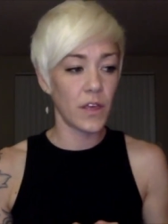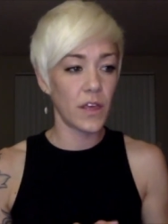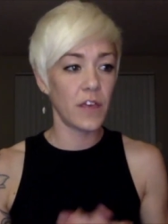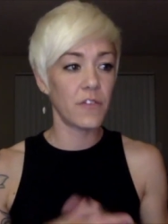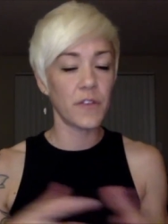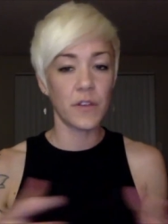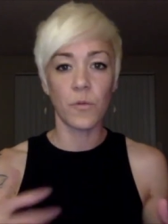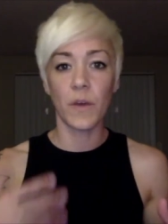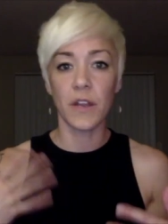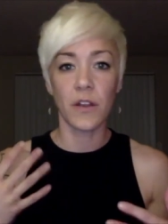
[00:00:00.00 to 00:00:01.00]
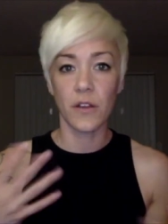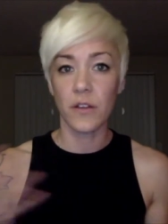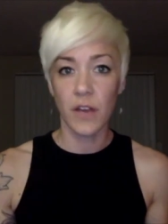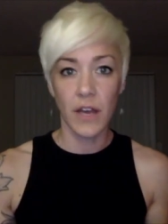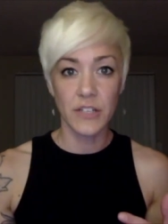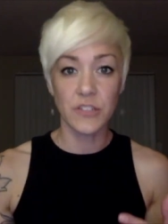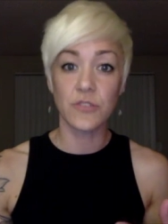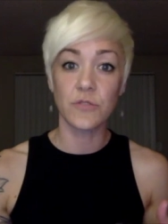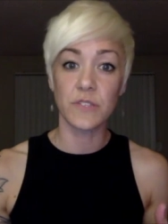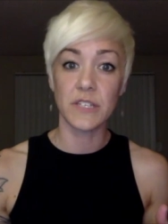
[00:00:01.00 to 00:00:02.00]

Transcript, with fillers: if and when I do